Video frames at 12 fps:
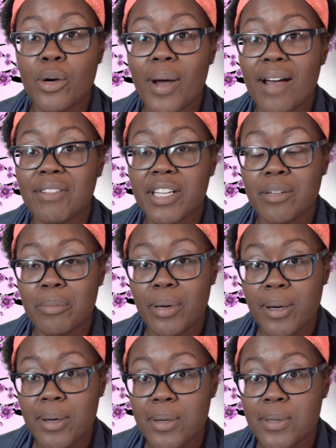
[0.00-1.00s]
So have it
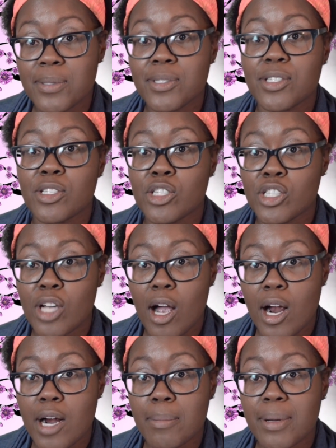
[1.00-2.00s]
composed,
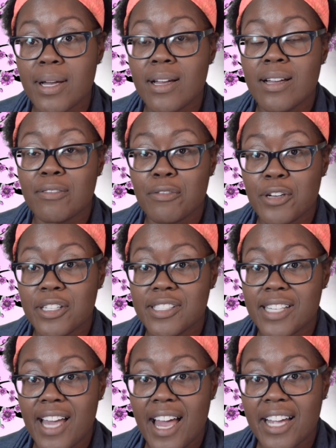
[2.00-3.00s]
sharp,
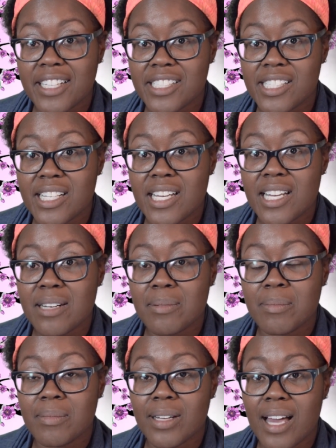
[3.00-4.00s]
freeze the
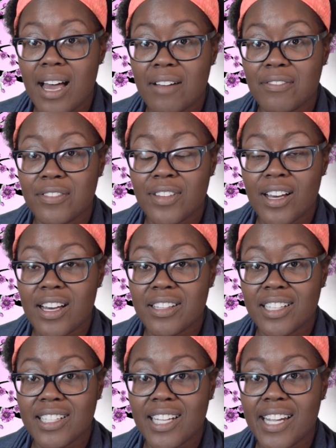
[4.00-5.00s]
action, have
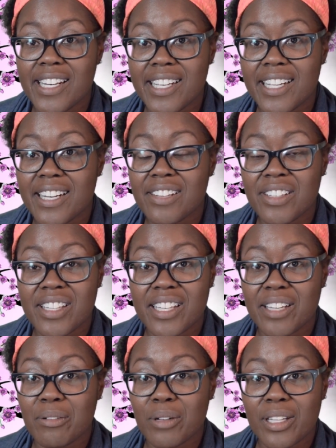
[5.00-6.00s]
the lighting and
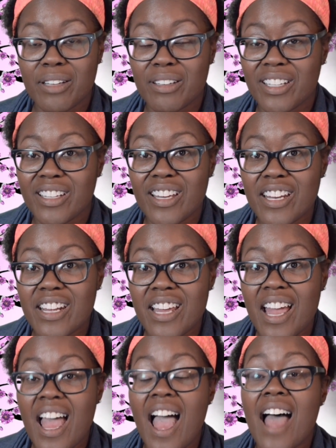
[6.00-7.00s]
everything really, really good,
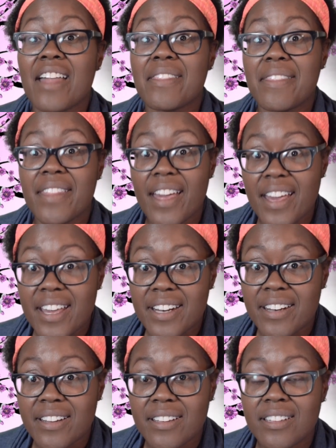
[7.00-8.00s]
and
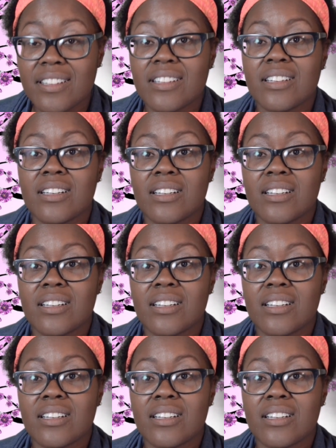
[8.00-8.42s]
then